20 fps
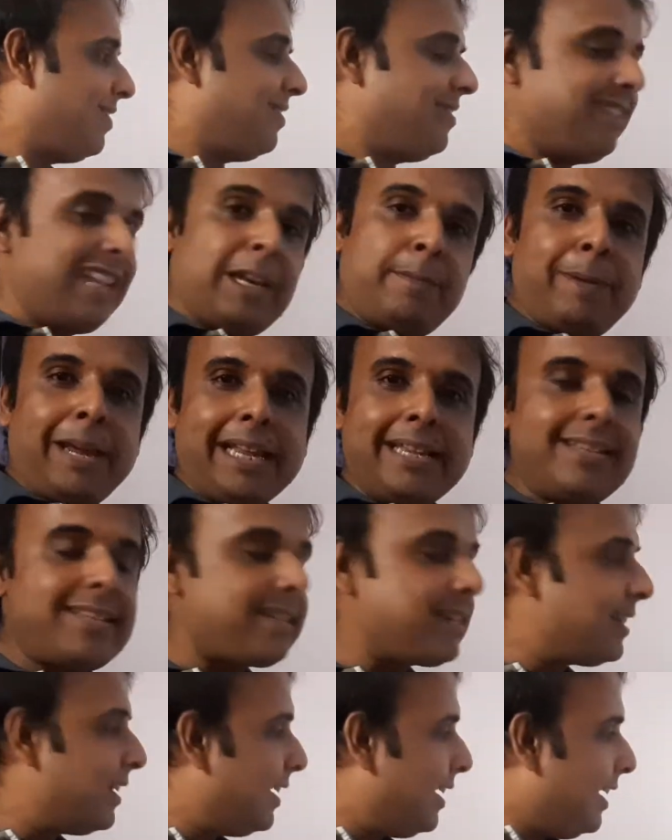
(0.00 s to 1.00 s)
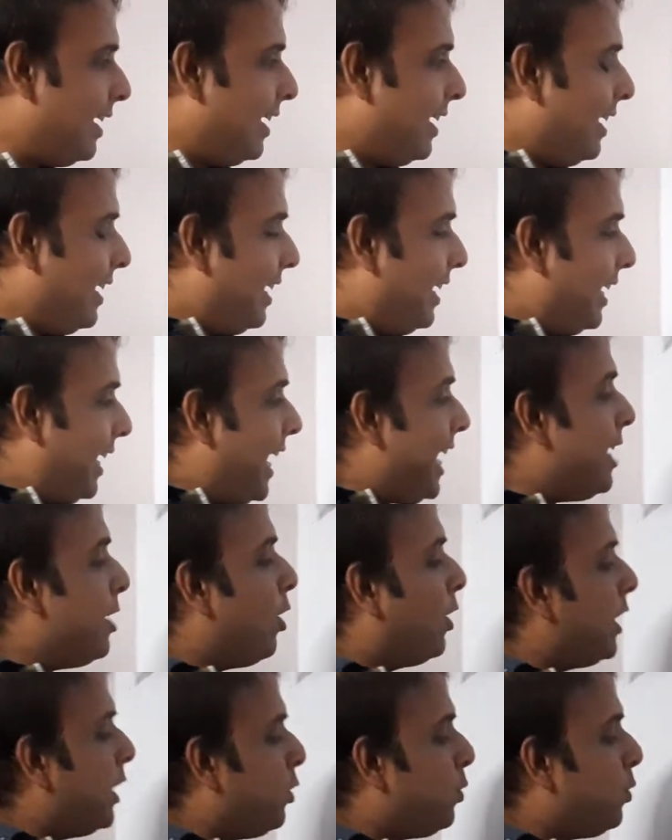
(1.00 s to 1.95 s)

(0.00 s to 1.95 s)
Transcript: That means, in order